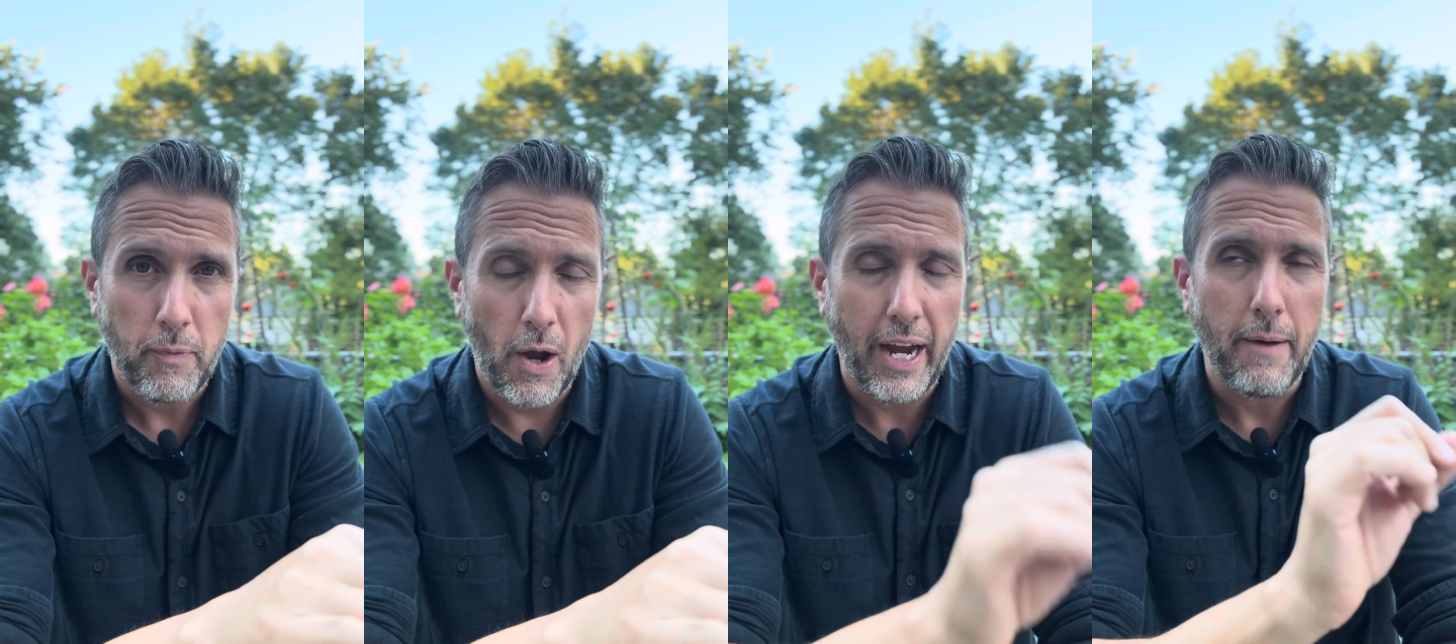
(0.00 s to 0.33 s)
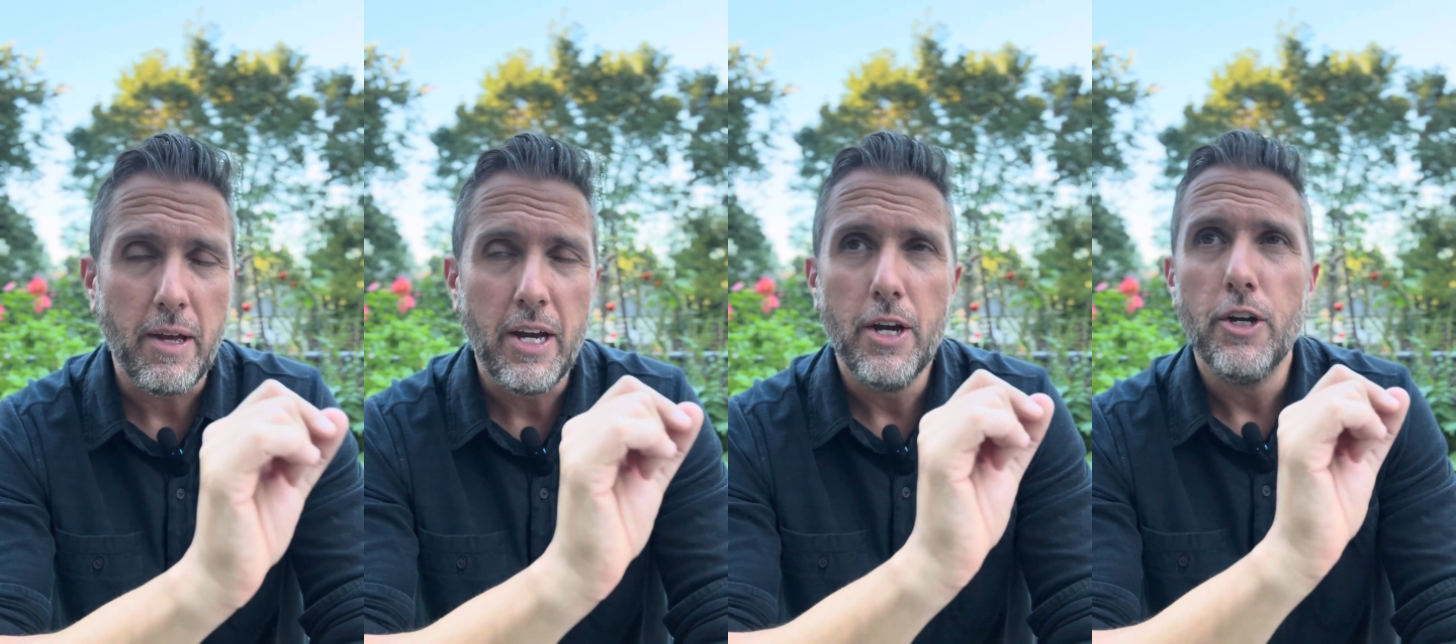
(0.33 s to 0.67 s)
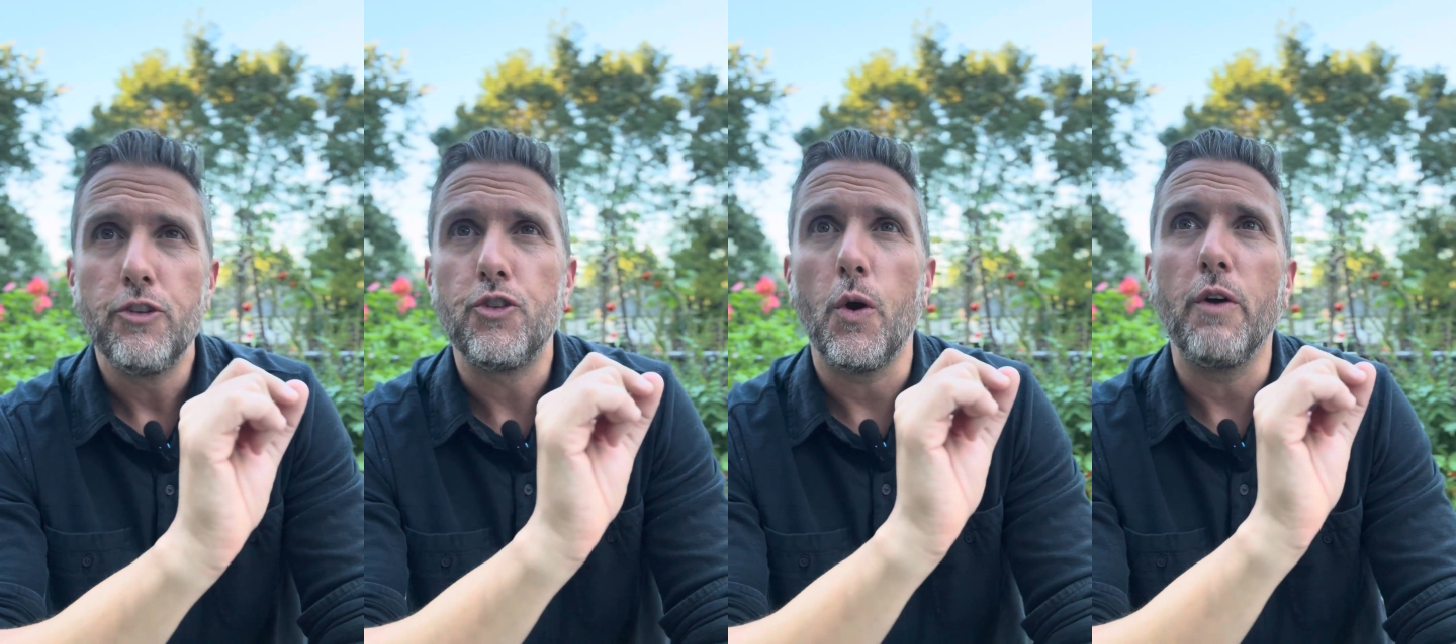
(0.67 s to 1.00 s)
Okay,
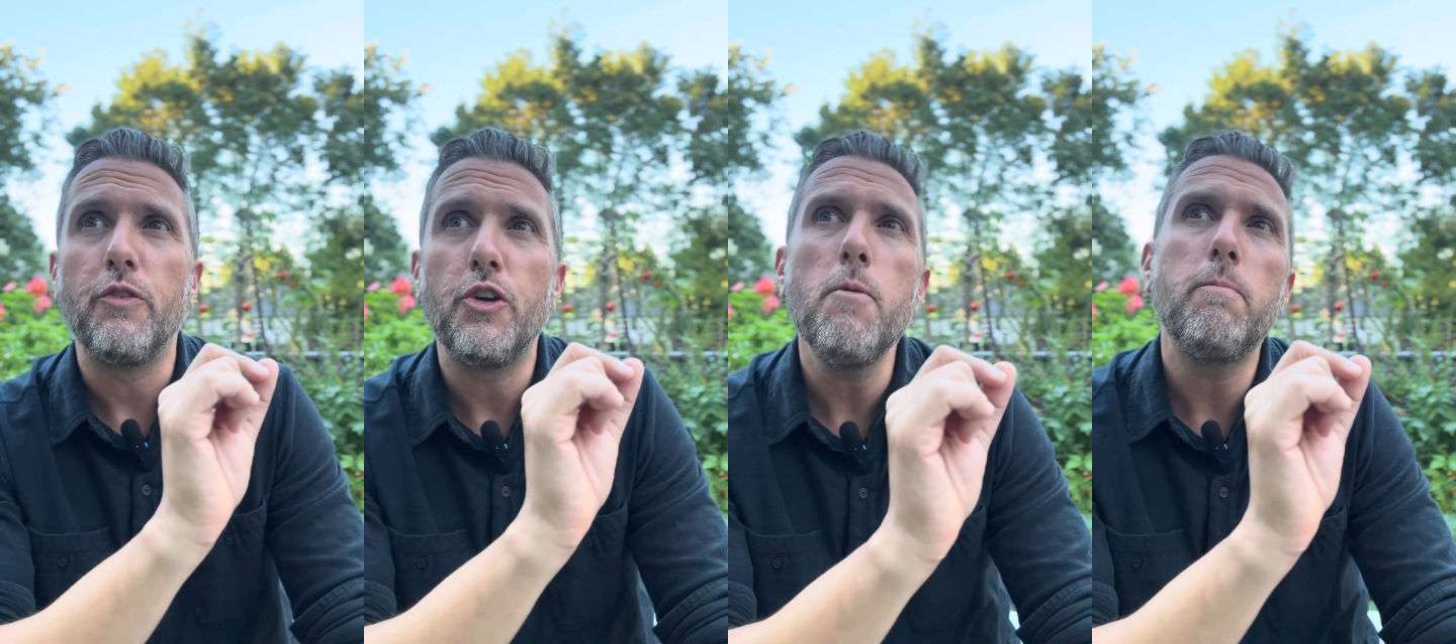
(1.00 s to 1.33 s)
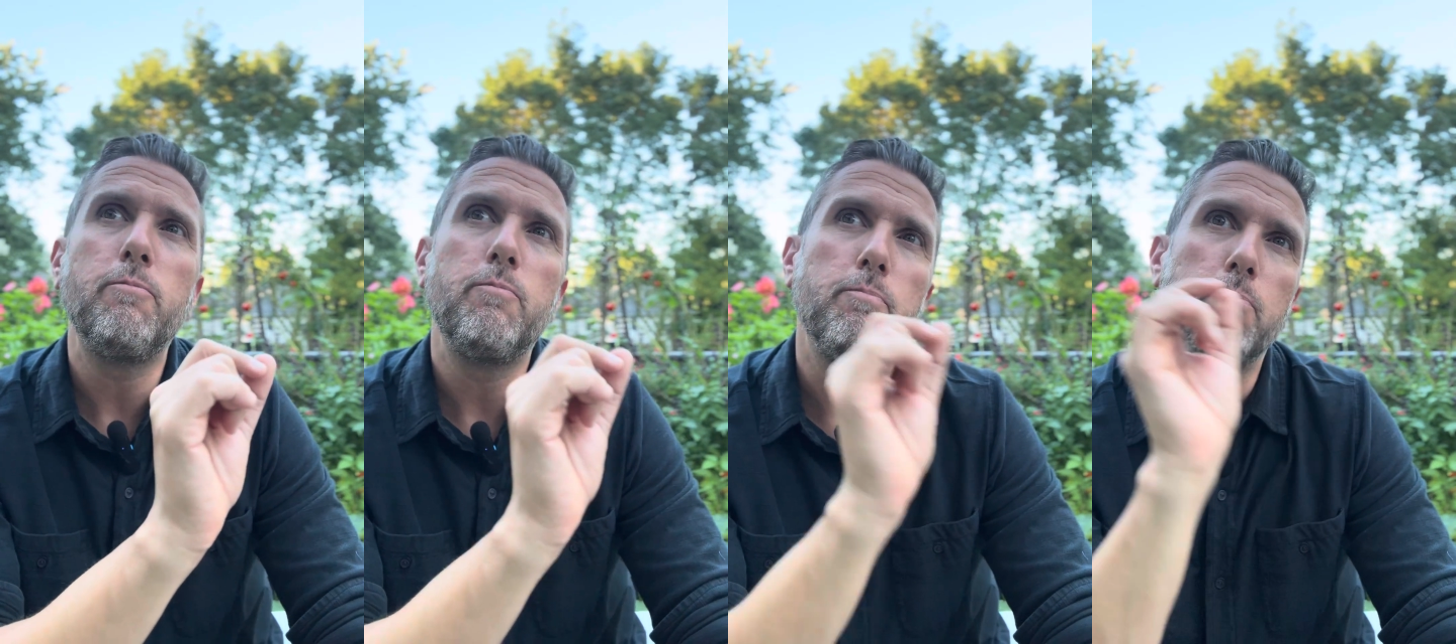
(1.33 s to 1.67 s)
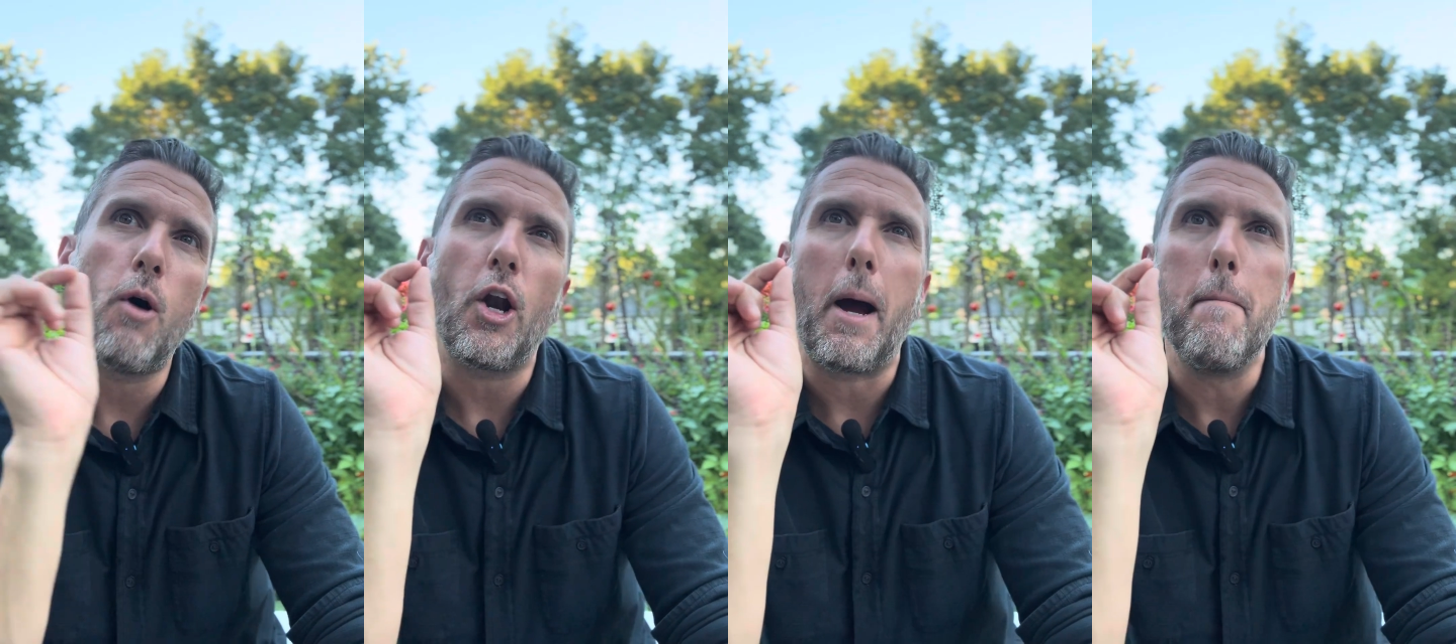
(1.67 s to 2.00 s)
so if you
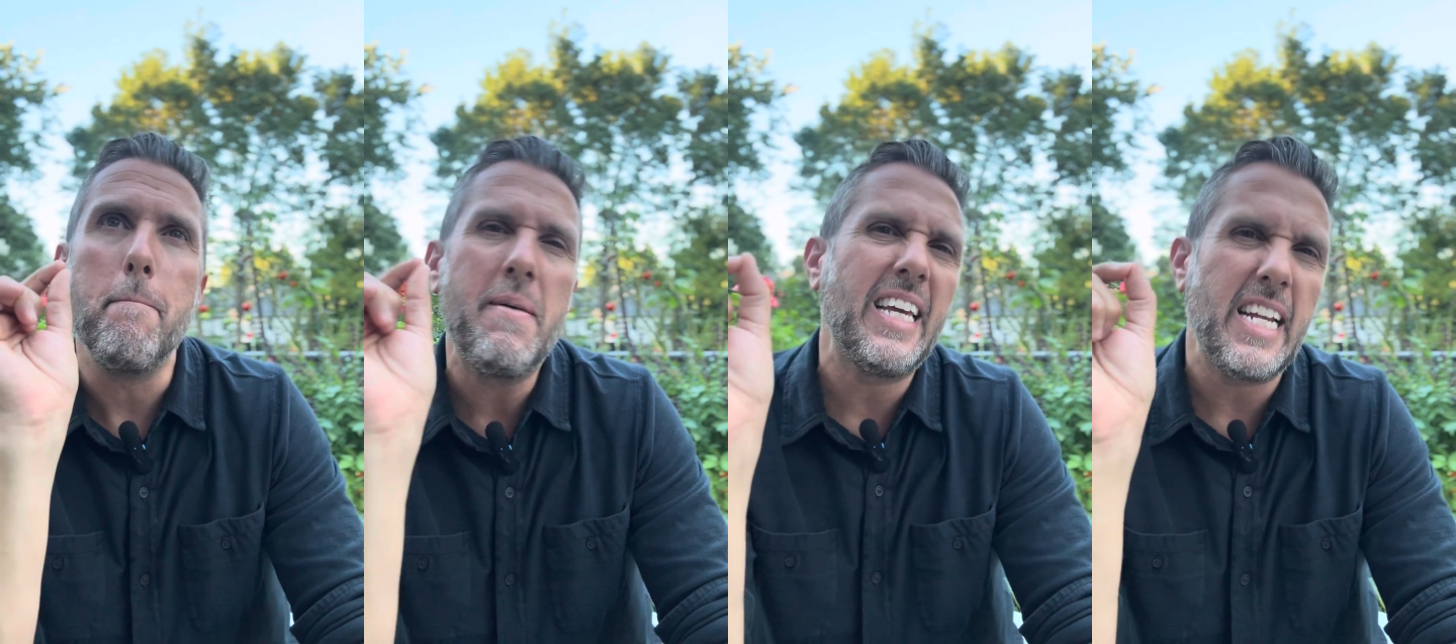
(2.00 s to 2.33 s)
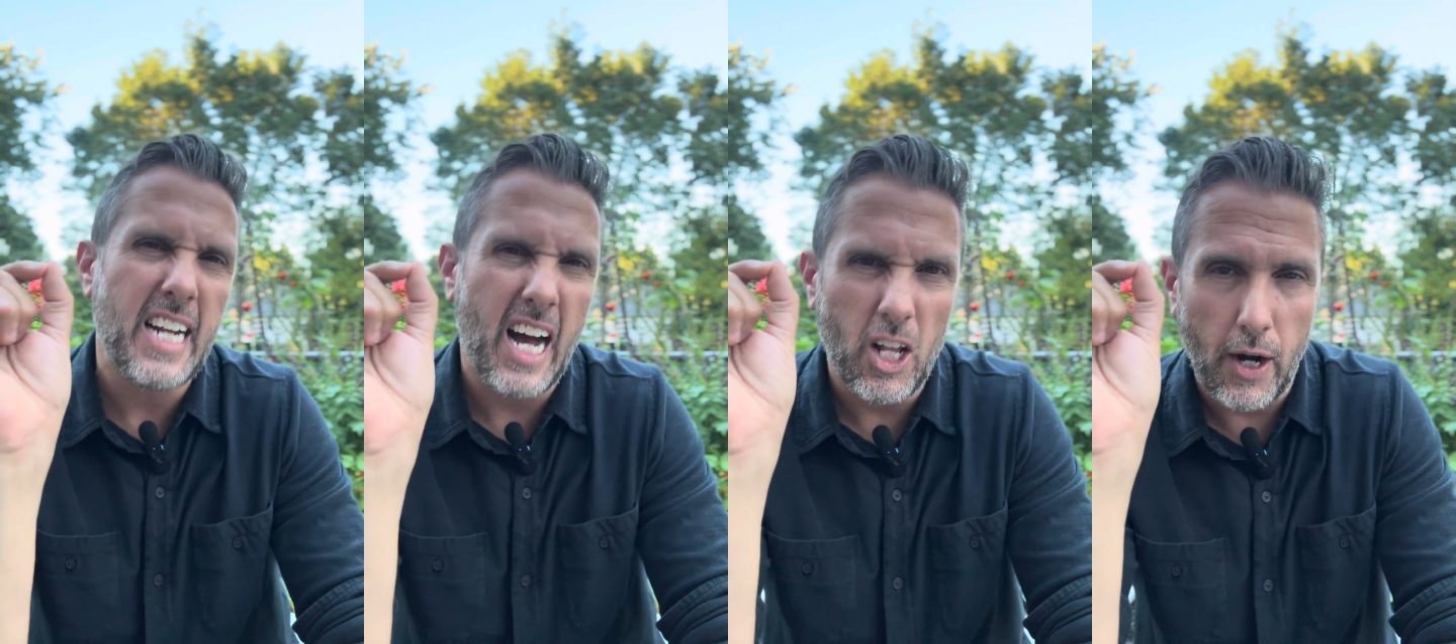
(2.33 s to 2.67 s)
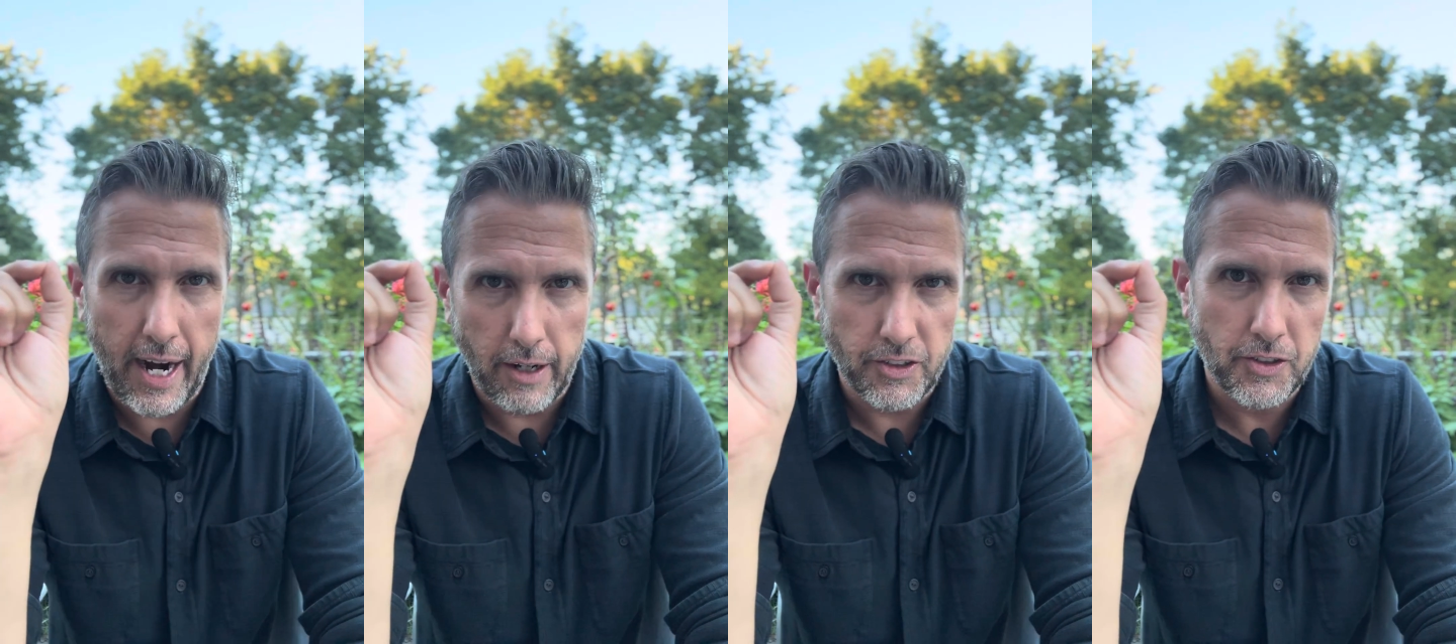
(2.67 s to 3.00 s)
bought $1 million
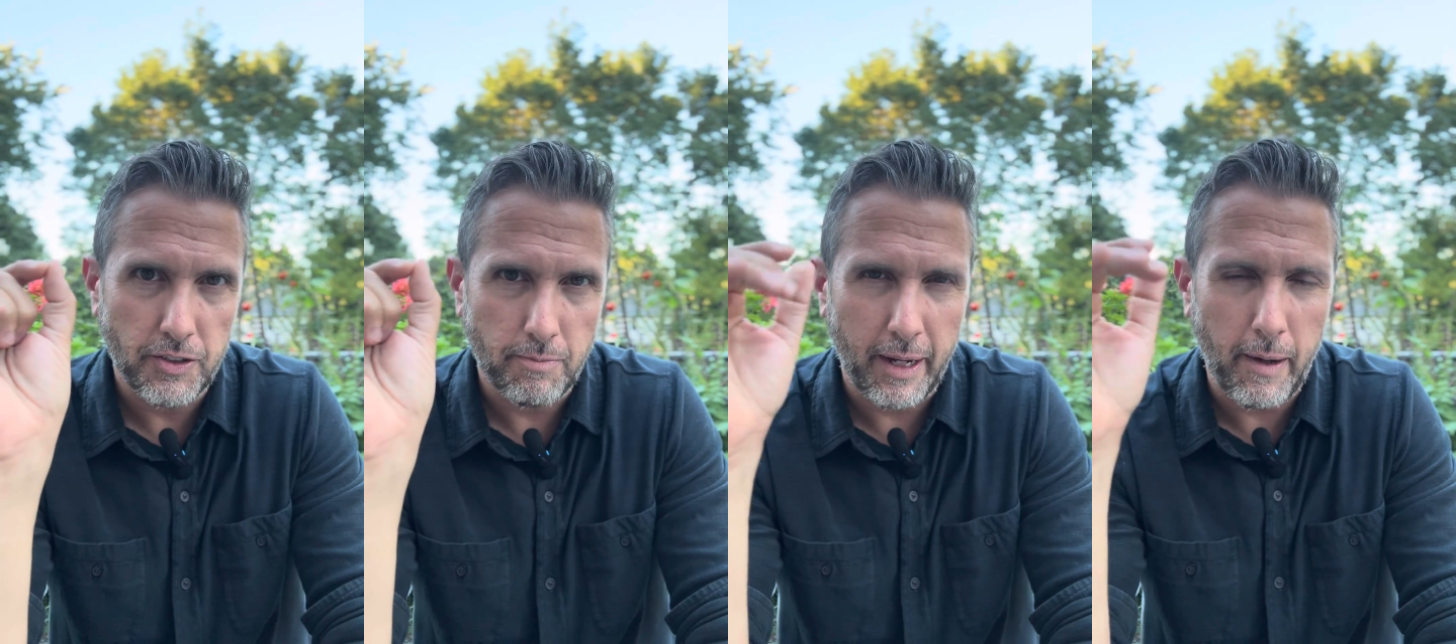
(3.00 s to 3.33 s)
house,